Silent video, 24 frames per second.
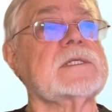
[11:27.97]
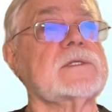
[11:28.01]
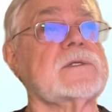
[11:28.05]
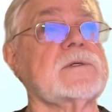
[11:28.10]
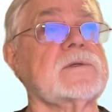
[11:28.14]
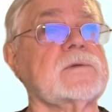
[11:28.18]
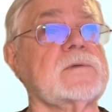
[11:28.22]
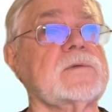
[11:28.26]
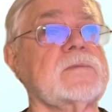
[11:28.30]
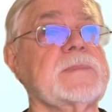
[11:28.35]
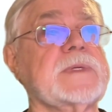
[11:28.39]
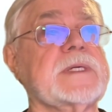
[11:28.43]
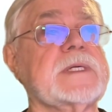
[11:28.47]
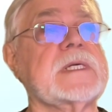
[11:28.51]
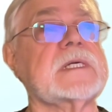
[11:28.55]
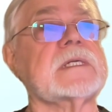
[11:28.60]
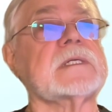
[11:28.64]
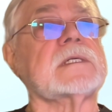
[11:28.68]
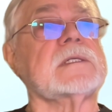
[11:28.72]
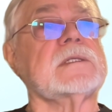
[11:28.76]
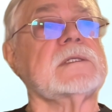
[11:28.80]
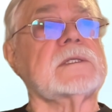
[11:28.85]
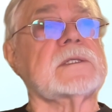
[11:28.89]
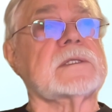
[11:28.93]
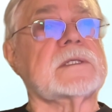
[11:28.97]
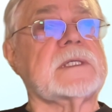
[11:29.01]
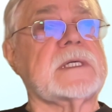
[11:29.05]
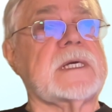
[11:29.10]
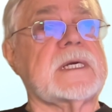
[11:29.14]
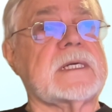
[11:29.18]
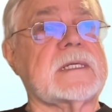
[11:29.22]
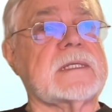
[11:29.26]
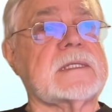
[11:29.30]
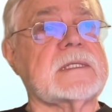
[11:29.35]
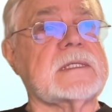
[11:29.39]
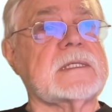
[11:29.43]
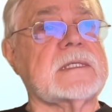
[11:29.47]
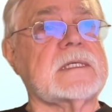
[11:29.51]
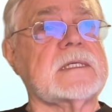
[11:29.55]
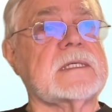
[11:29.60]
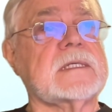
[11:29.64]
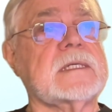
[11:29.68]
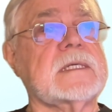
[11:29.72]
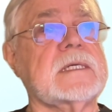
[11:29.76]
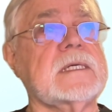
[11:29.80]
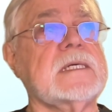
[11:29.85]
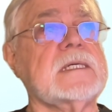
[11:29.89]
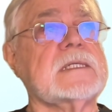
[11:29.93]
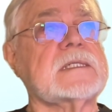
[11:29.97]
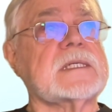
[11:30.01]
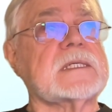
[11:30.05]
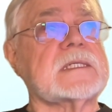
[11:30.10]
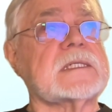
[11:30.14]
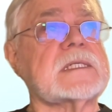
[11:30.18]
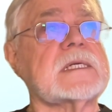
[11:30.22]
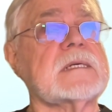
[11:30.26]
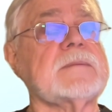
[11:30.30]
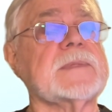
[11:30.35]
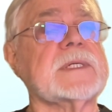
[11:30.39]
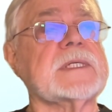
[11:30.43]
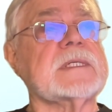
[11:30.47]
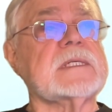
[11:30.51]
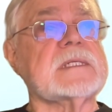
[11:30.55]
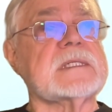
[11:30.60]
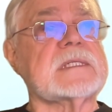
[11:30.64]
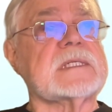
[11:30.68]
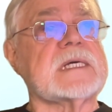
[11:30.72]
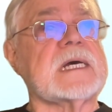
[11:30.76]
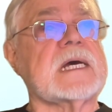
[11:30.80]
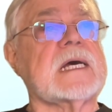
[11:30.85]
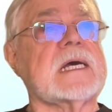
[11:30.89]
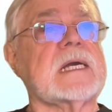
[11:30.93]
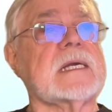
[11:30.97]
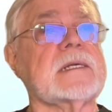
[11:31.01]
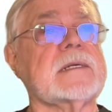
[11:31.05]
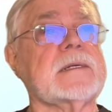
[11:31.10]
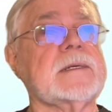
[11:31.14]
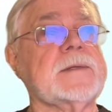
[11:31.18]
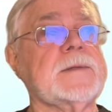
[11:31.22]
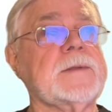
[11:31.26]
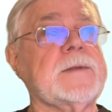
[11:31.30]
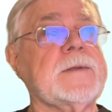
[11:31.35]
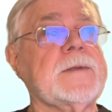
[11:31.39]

to begin to look at systemic design